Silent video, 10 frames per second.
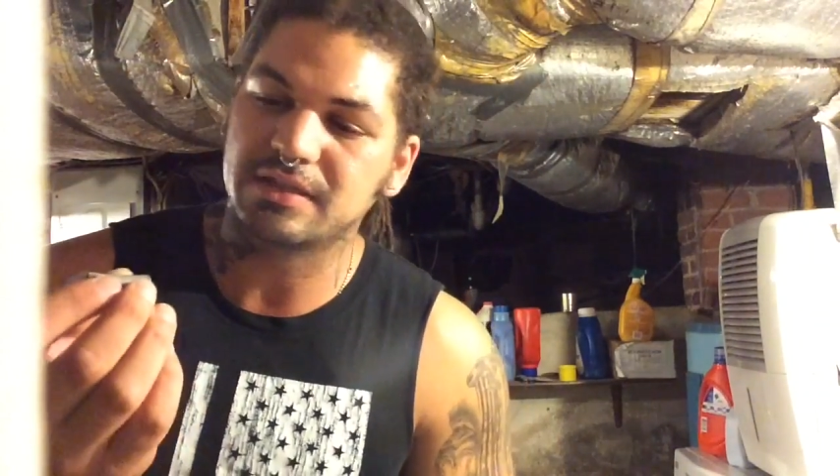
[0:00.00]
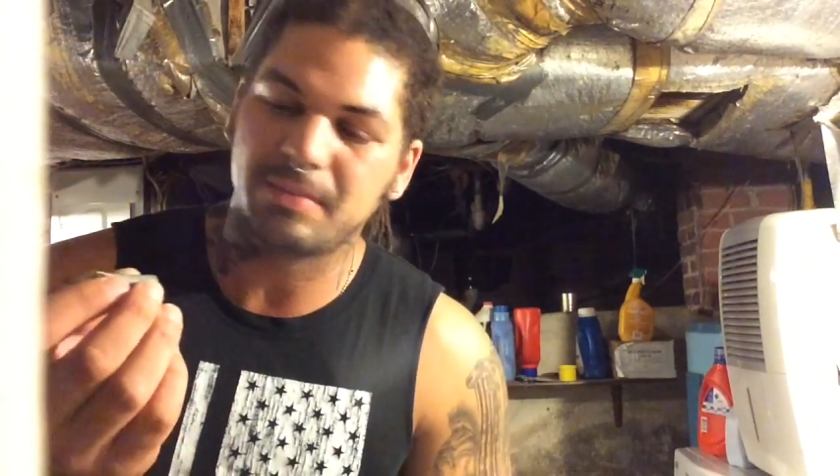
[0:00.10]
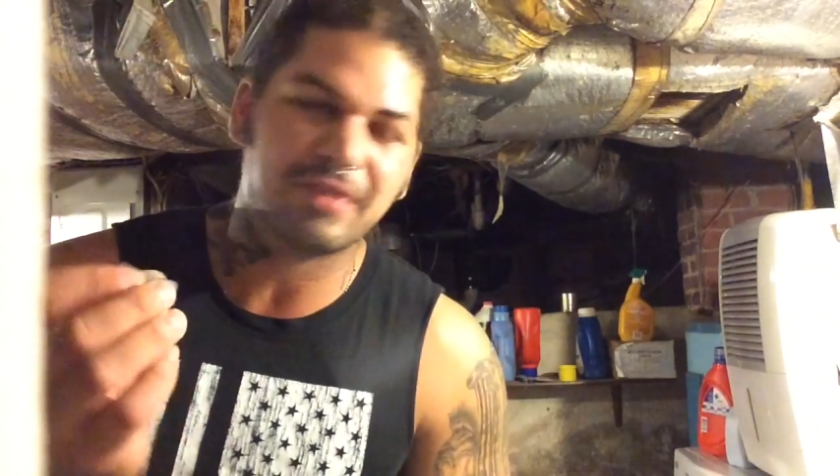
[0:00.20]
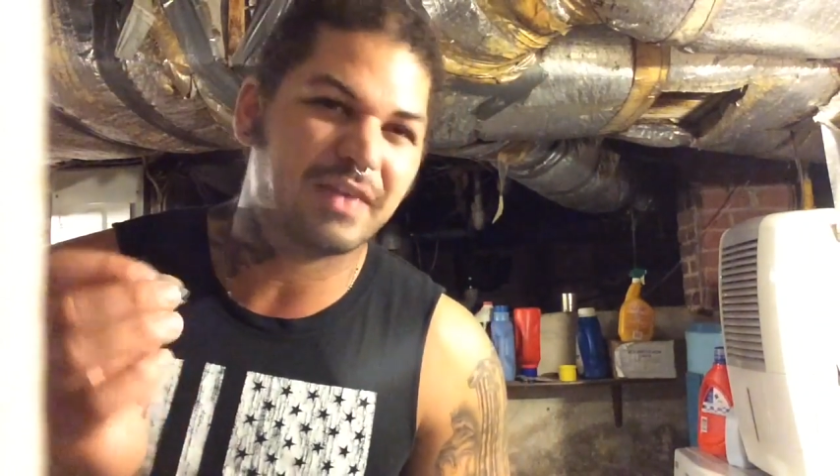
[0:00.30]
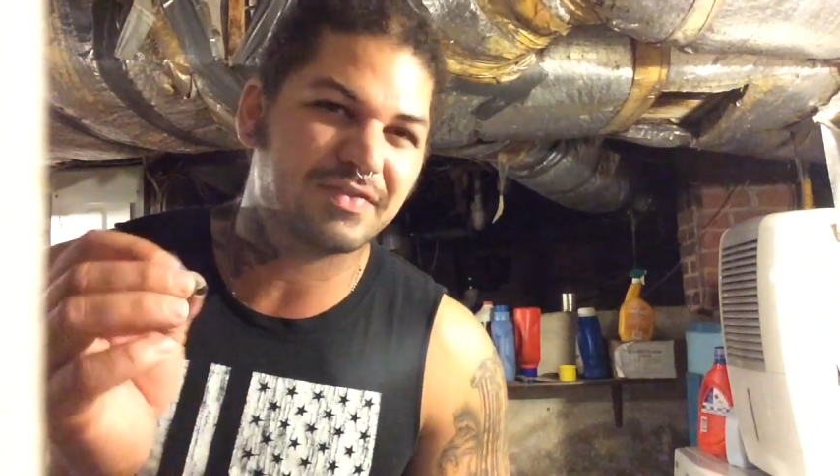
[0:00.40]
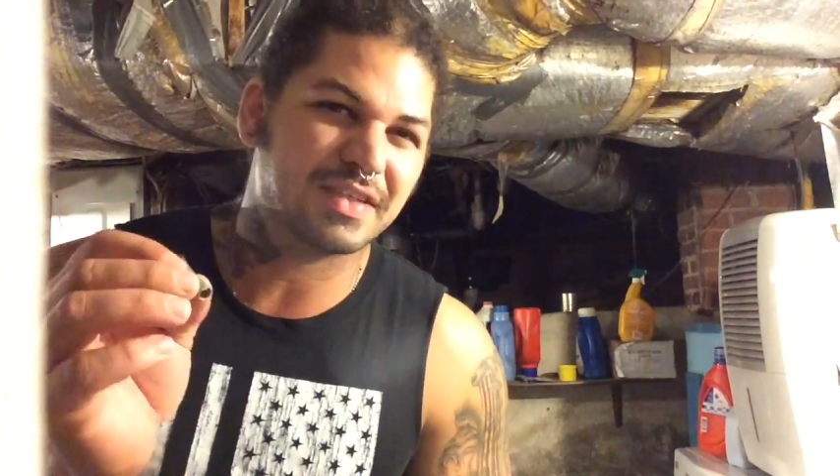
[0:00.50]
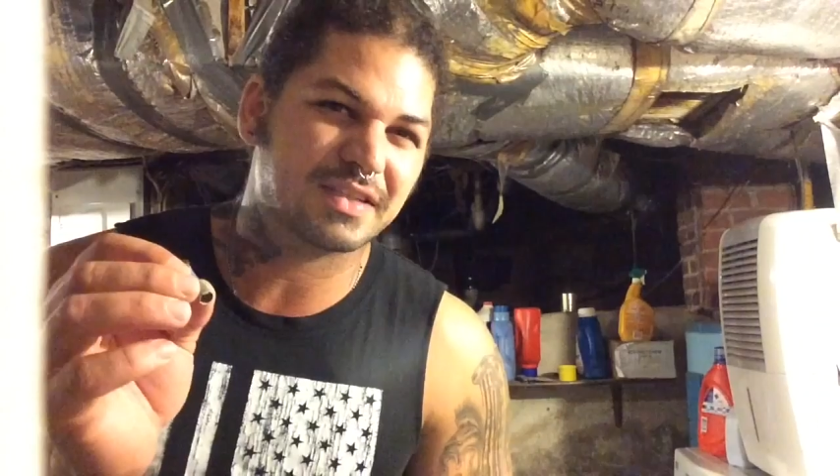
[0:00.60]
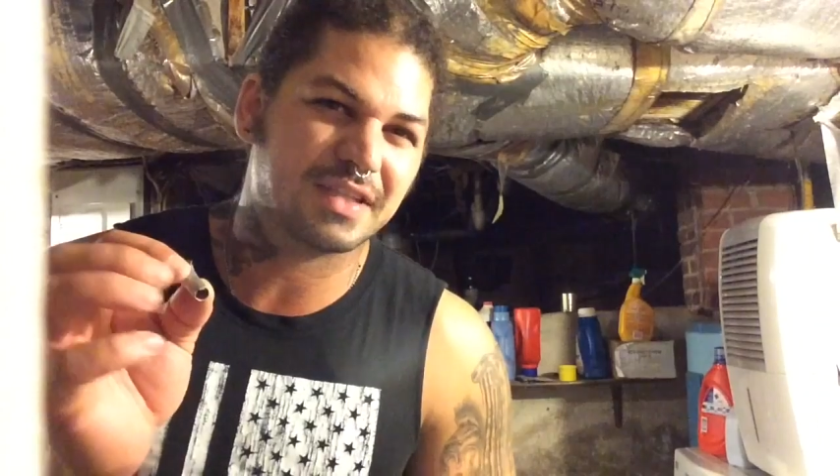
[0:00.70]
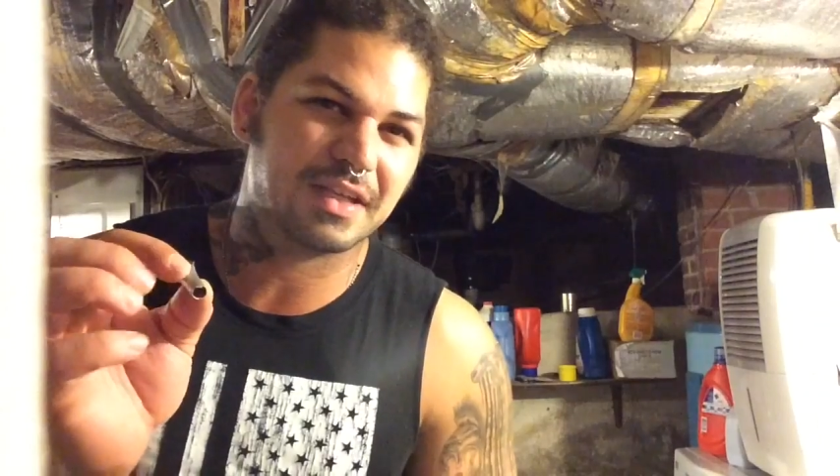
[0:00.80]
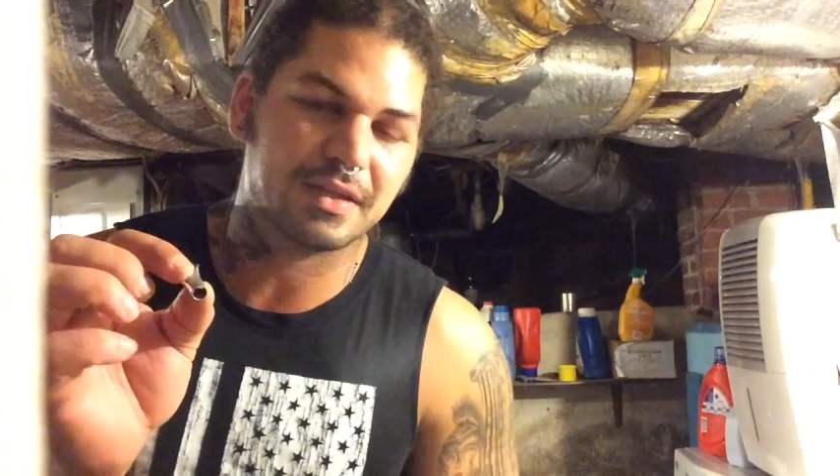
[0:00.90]
It's about
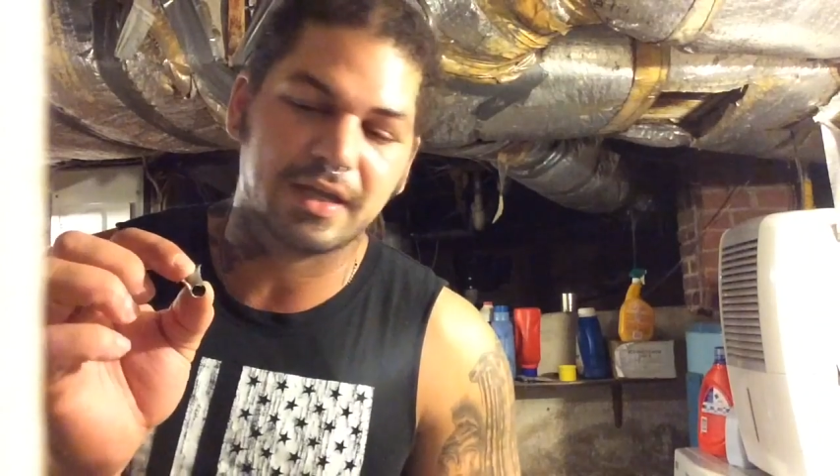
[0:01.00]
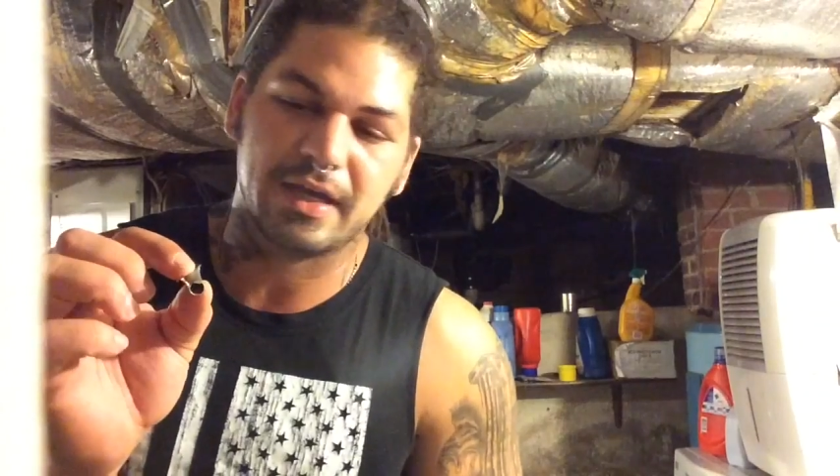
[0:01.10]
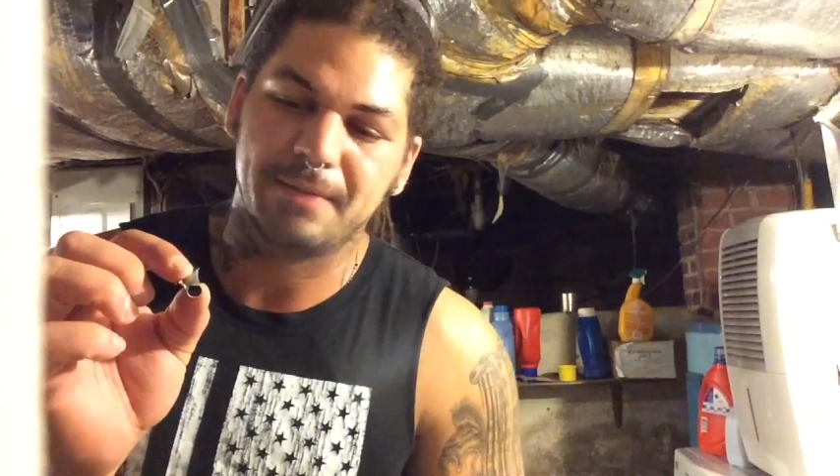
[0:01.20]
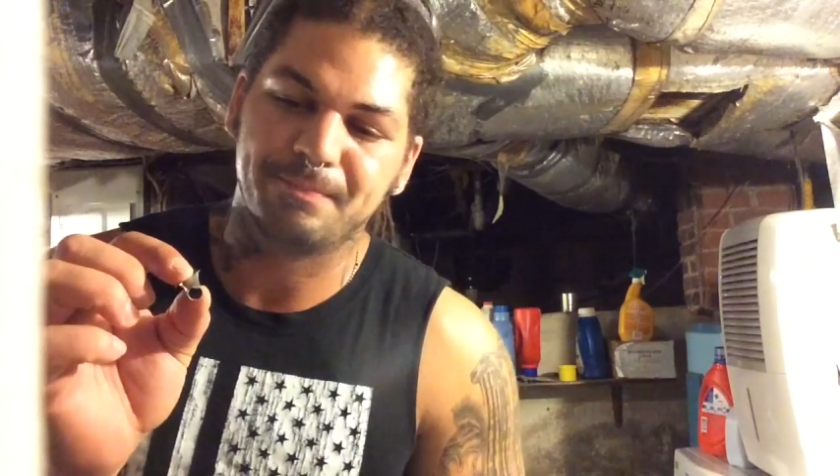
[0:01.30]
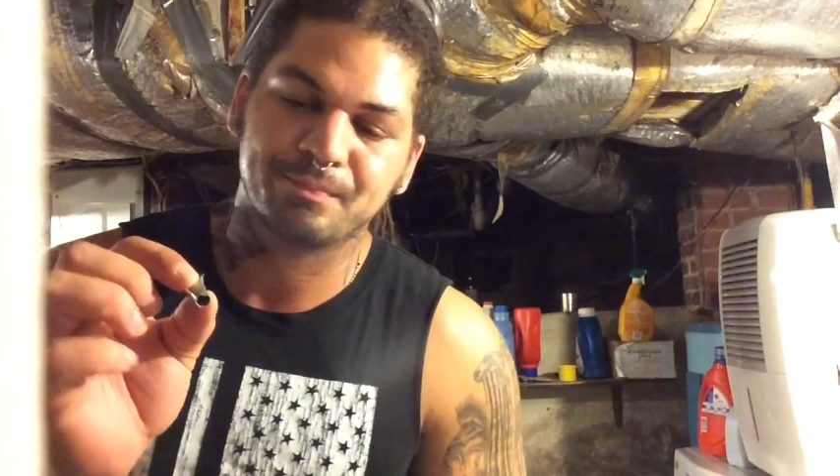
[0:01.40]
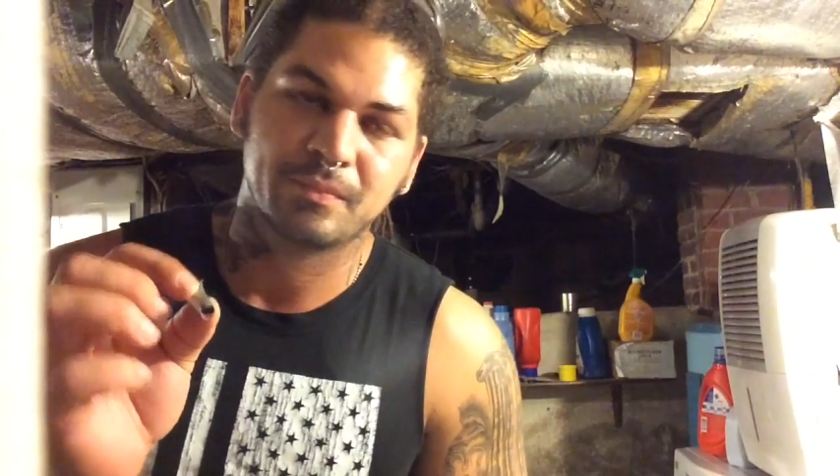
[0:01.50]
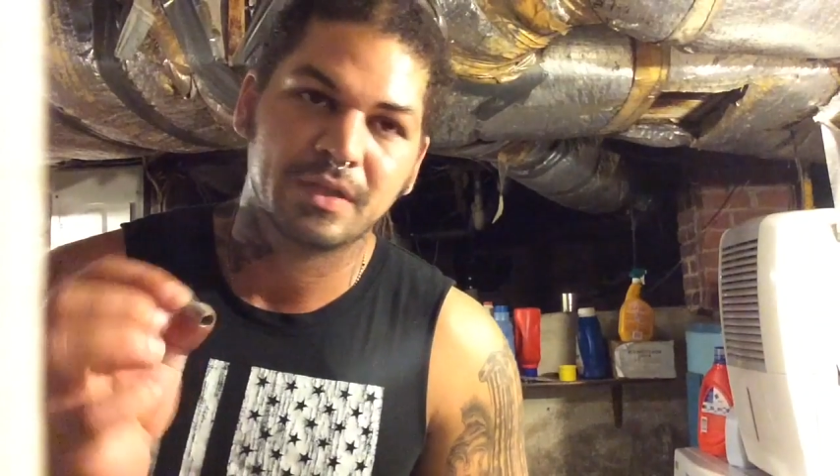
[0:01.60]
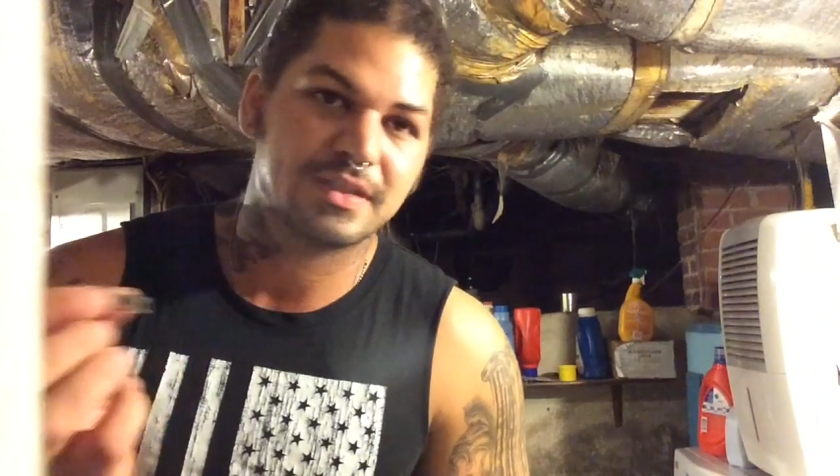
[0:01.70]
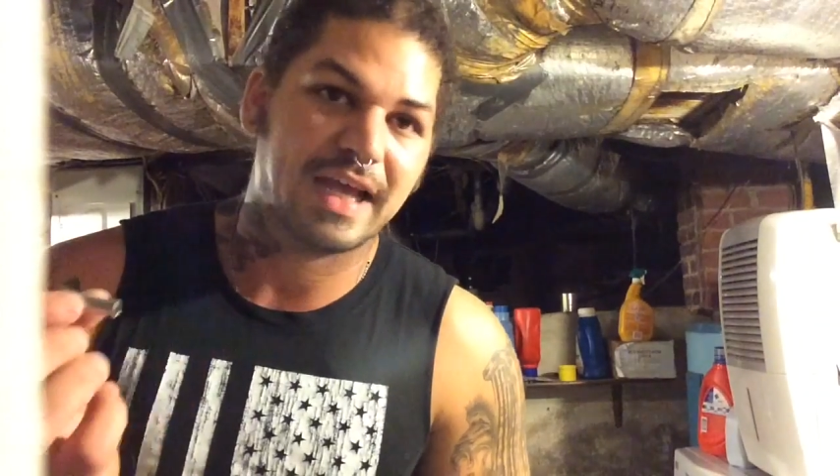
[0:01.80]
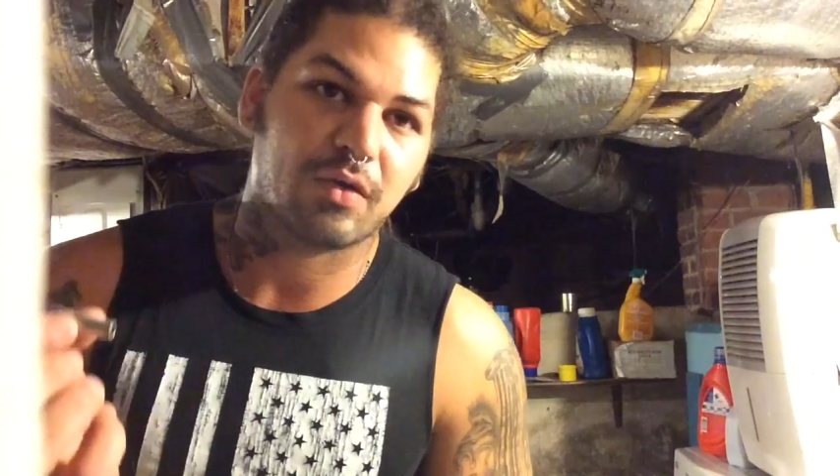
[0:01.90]
5/16
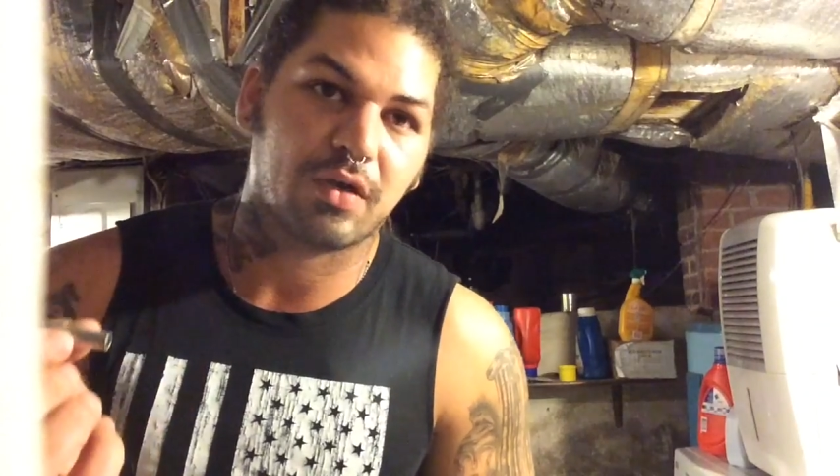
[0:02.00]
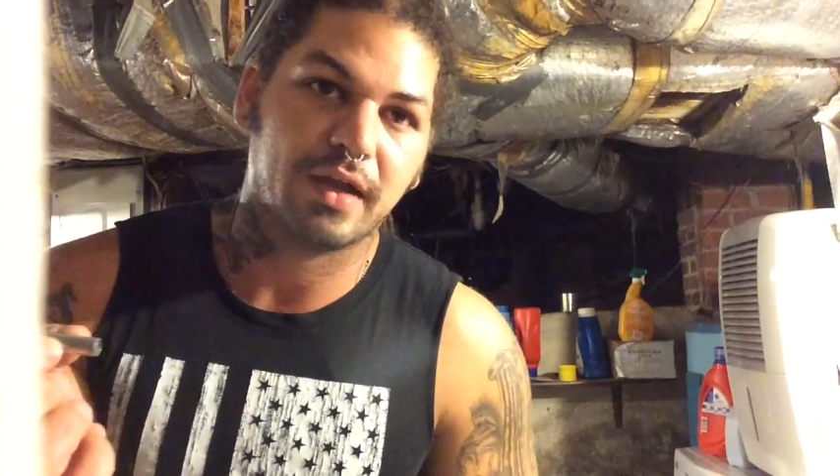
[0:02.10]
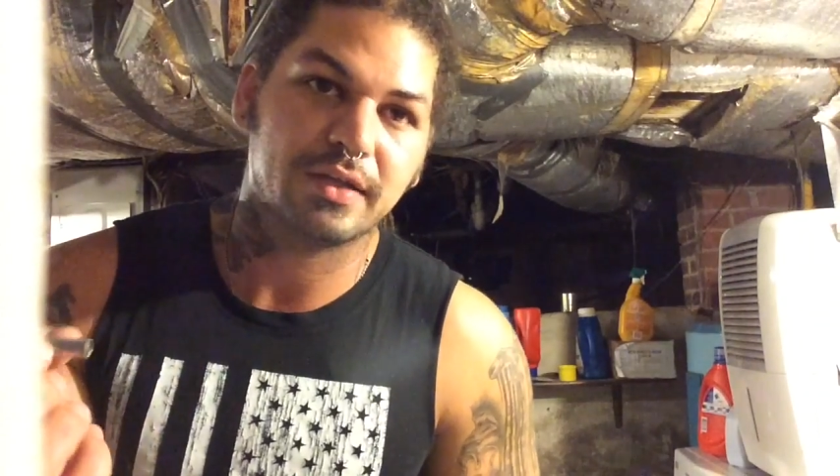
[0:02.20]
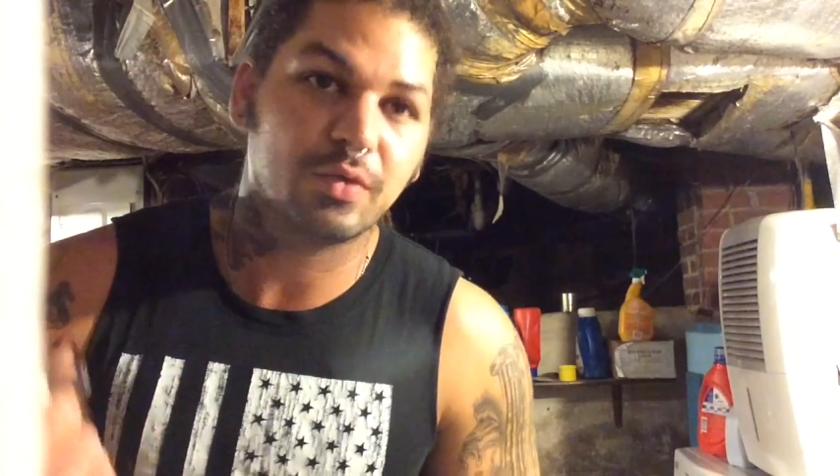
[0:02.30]
dowel rod.